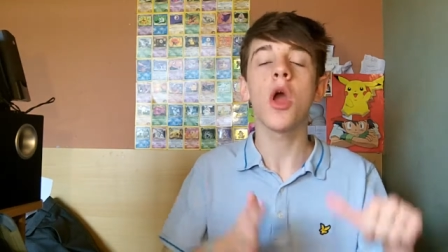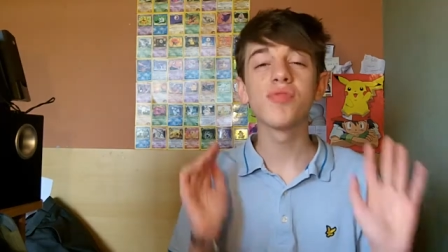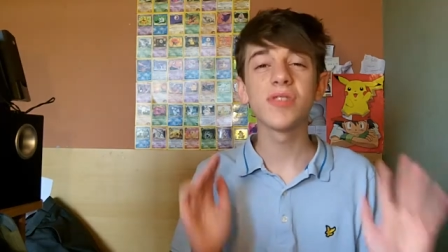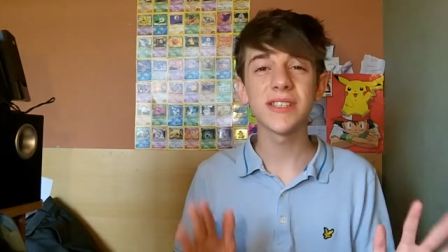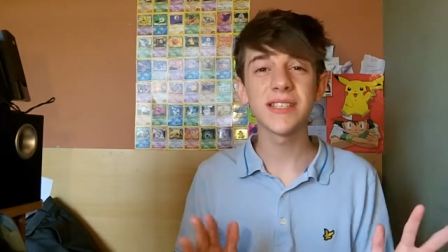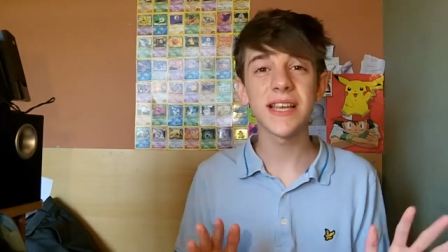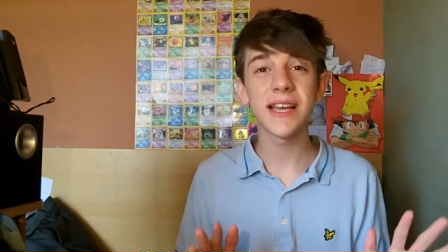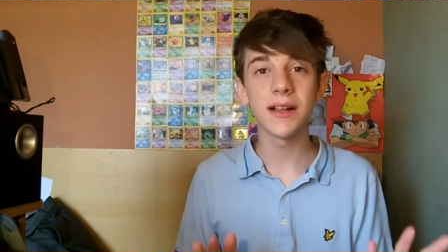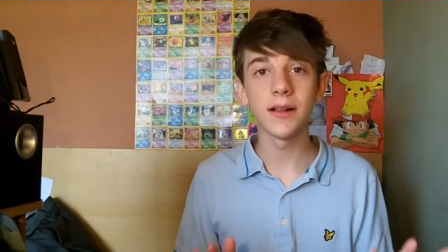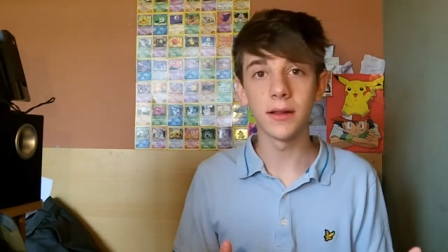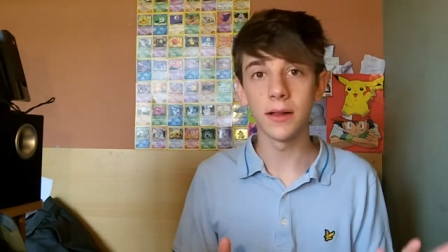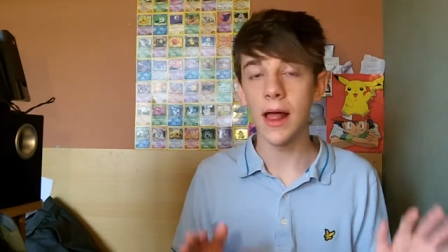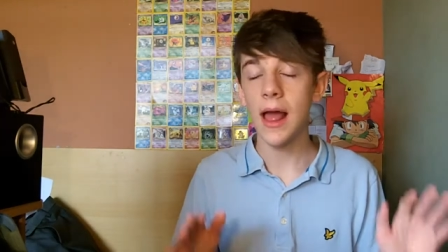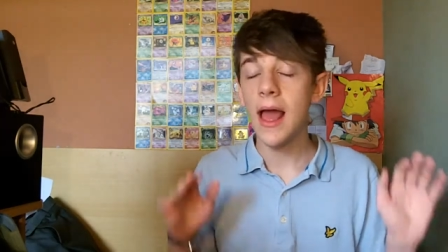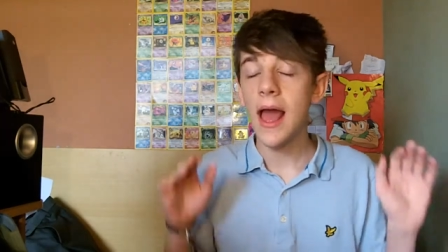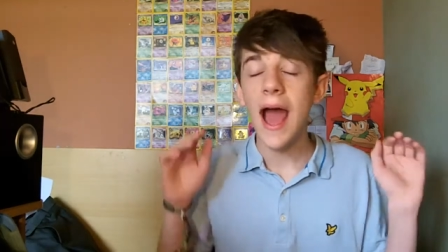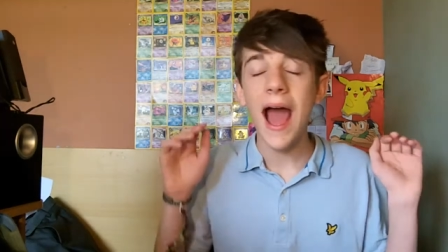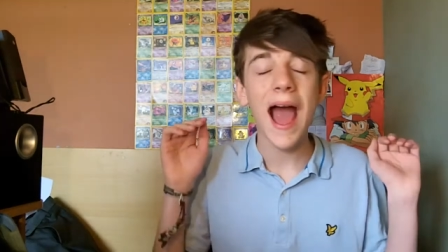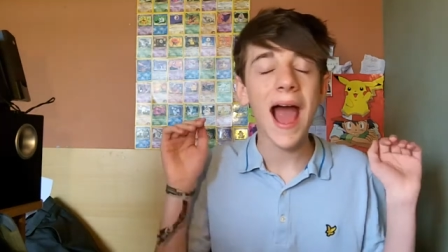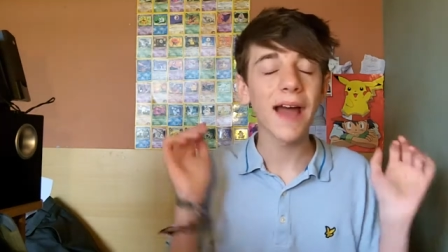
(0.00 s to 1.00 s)
Brazil
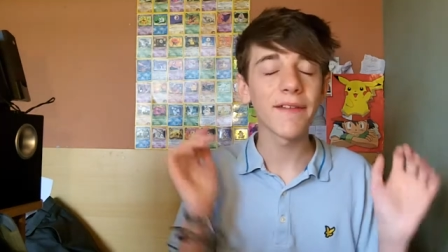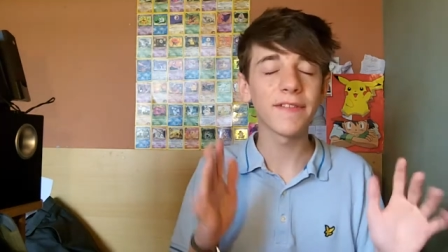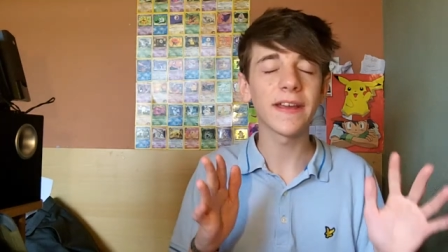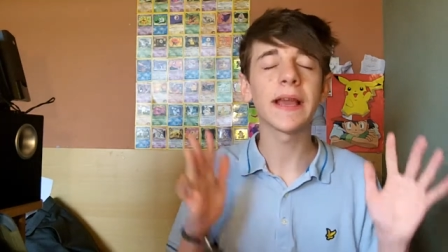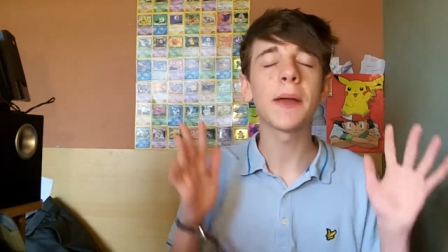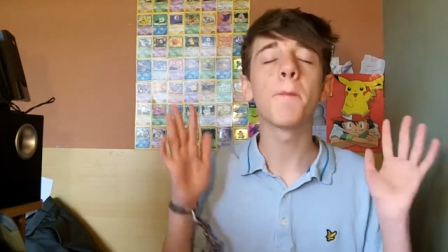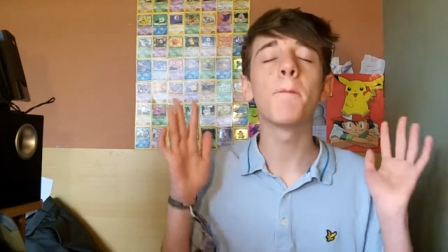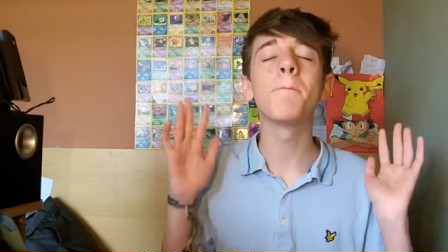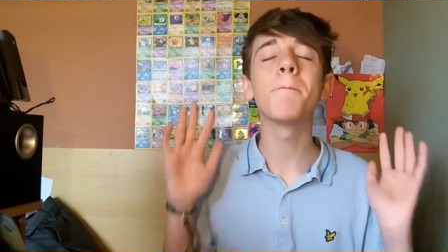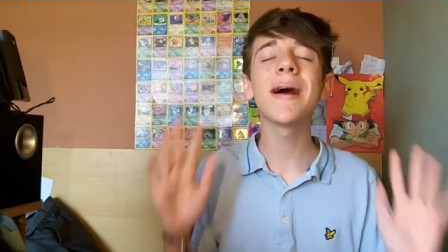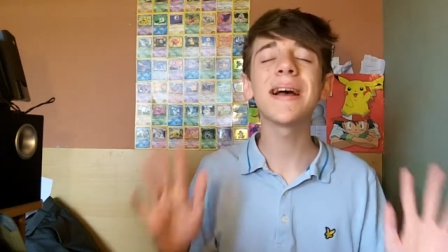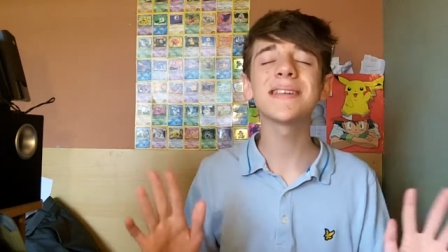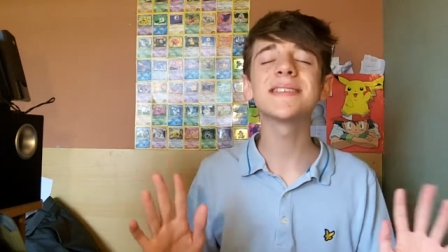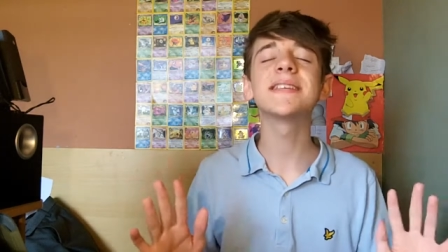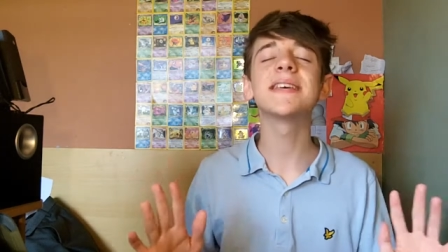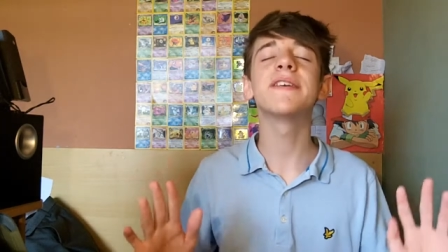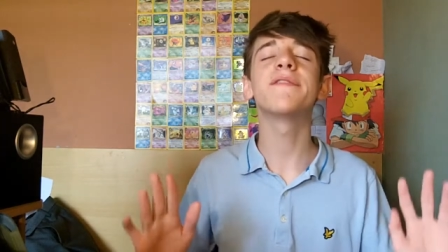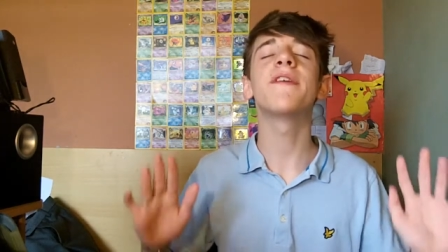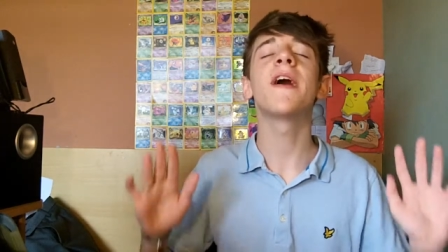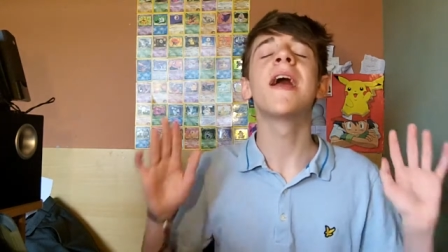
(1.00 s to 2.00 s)
having
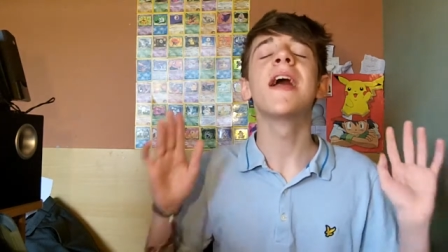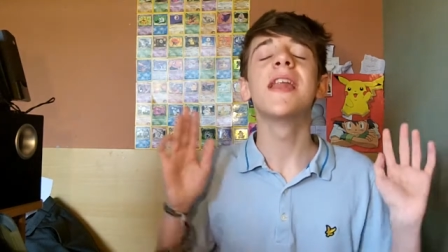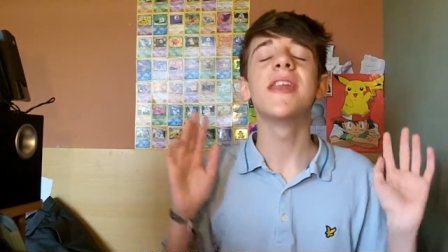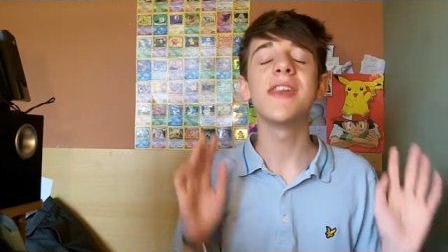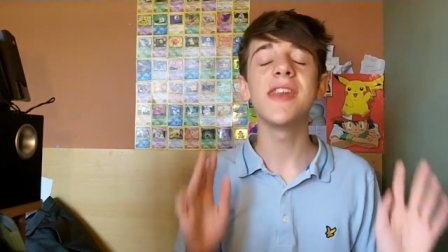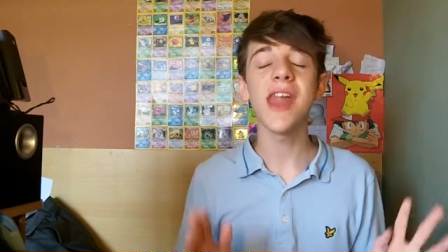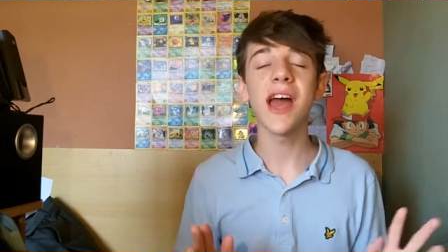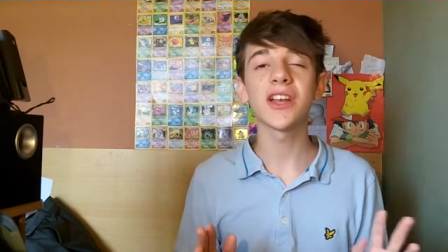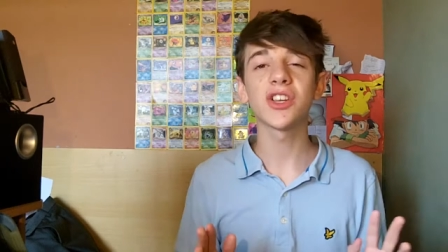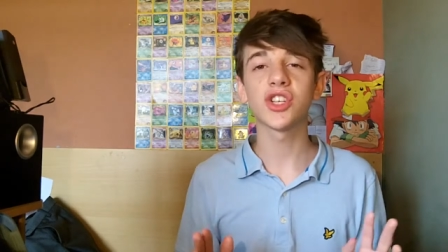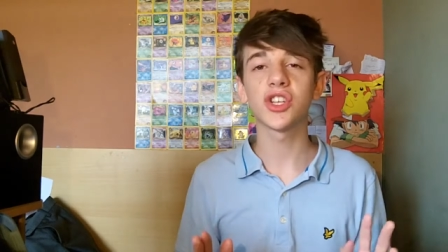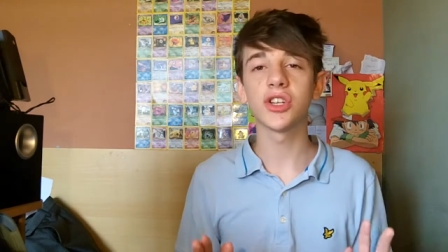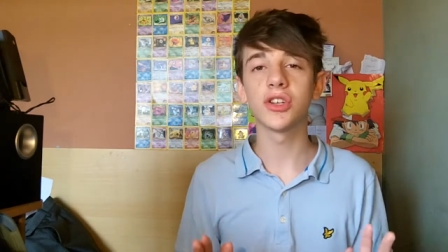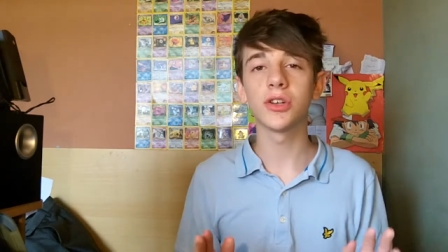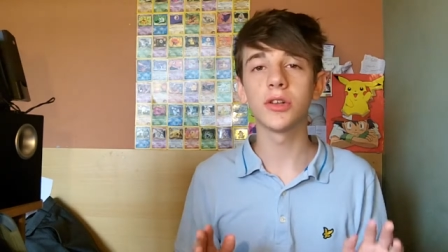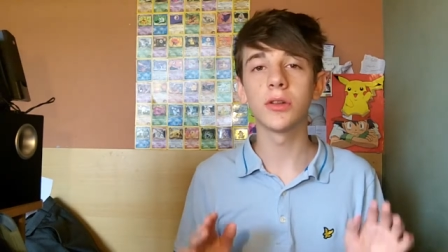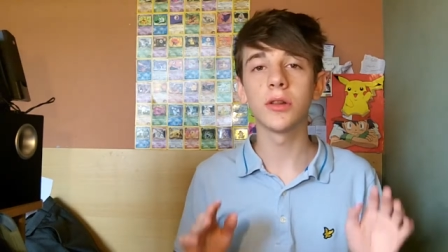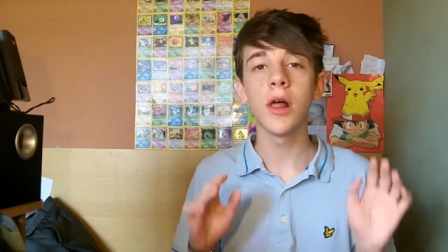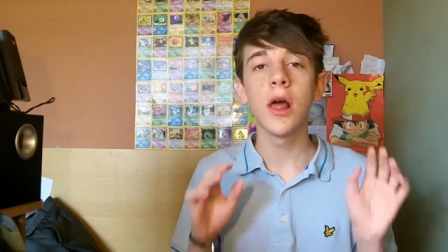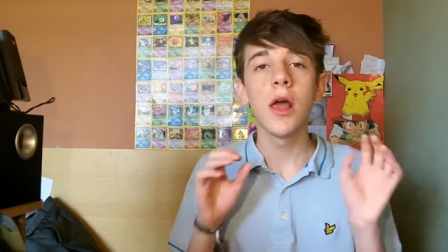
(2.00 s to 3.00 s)
massive
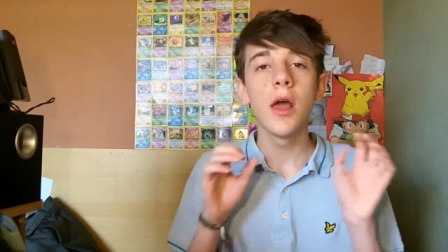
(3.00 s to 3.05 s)
national